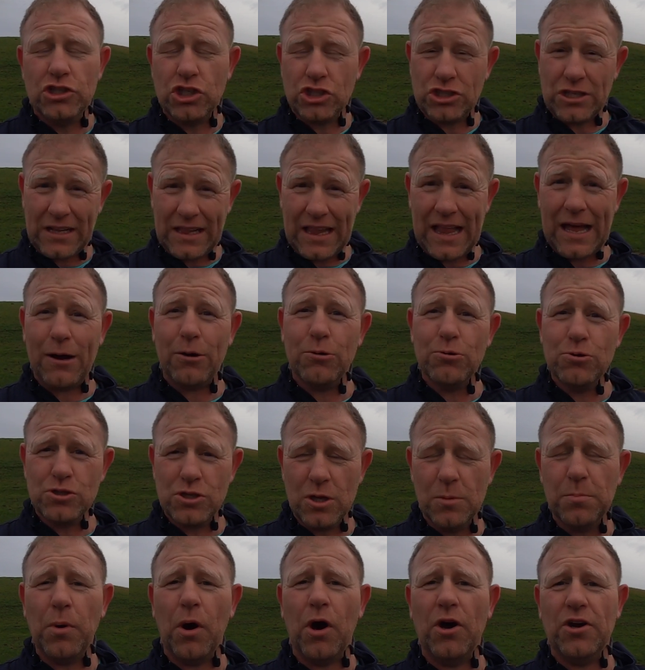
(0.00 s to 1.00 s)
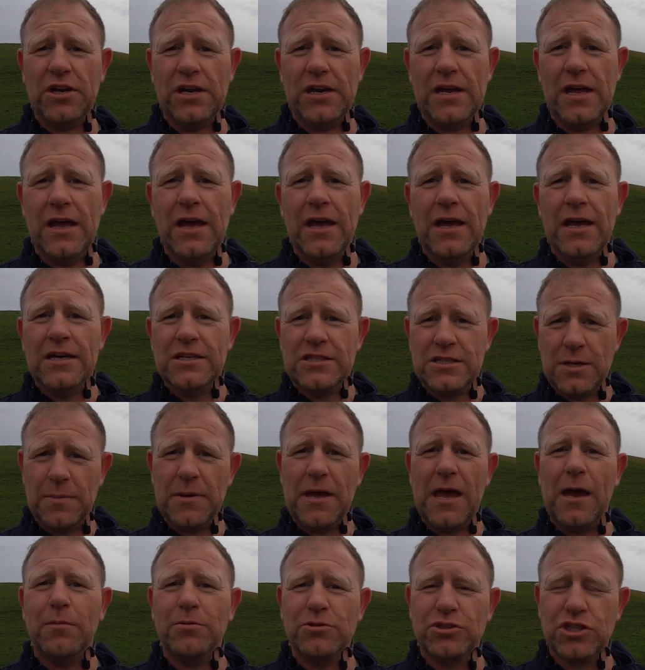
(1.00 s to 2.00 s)
just allows the body
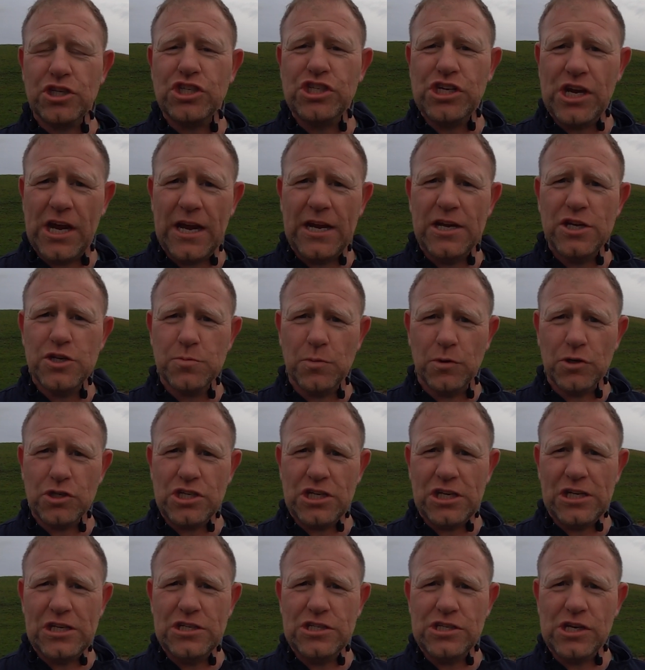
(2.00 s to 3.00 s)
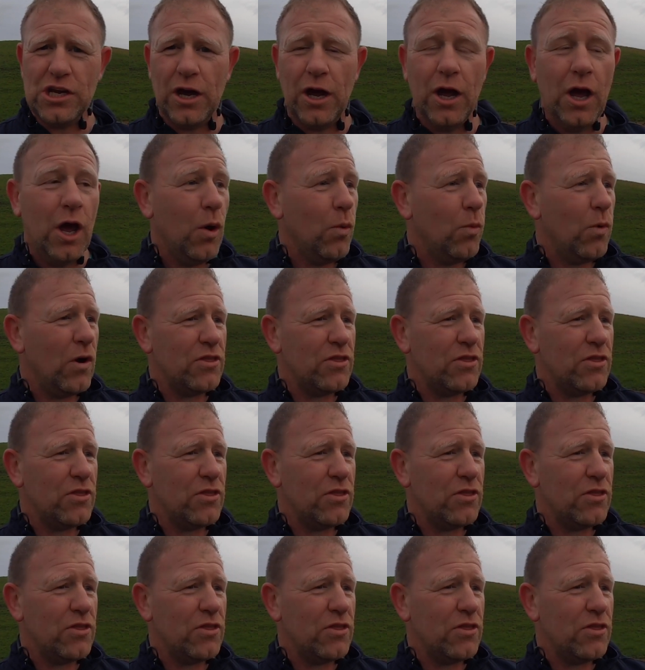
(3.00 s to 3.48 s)
to be able to change much easier.